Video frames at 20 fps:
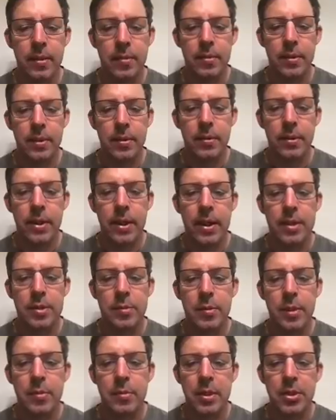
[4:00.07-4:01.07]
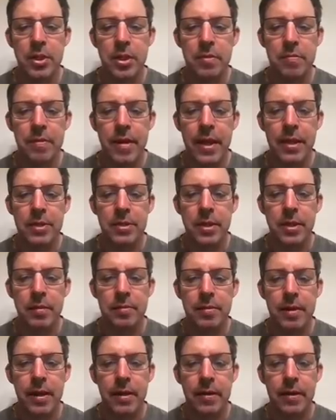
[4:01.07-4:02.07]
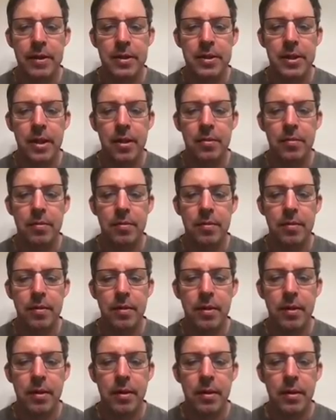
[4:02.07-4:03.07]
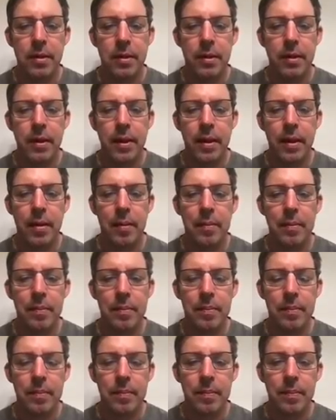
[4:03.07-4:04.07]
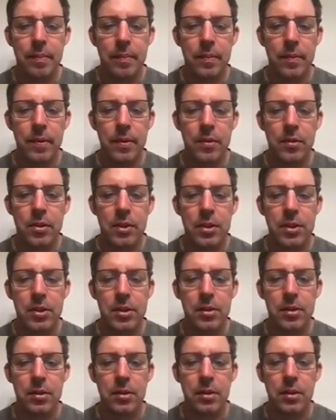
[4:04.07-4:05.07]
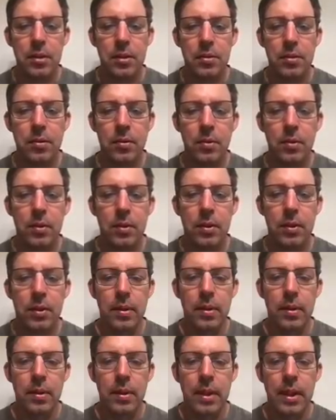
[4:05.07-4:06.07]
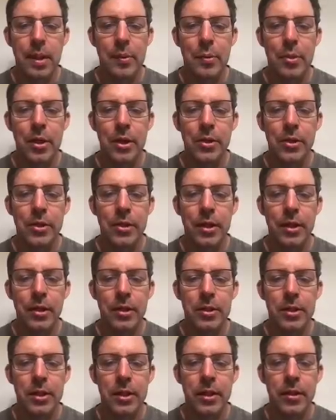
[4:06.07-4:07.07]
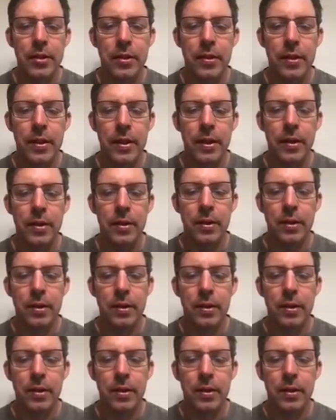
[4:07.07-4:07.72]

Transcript: um, there really hasn't been much advance on the fire itself. Um, just, you know, a couple hundred yards here or there.